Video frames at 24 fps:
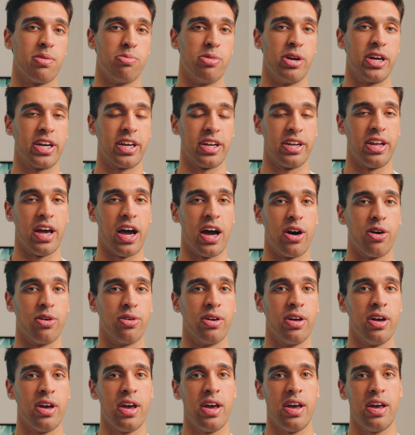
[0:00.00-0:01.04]
of break it
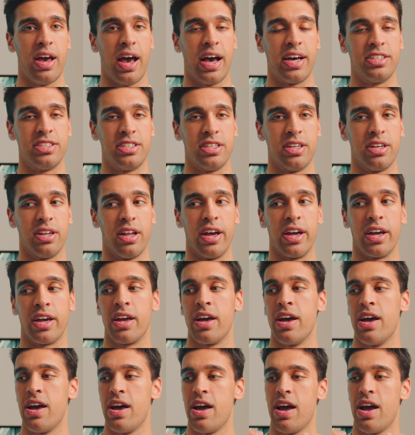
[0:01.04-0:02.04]
down as in like,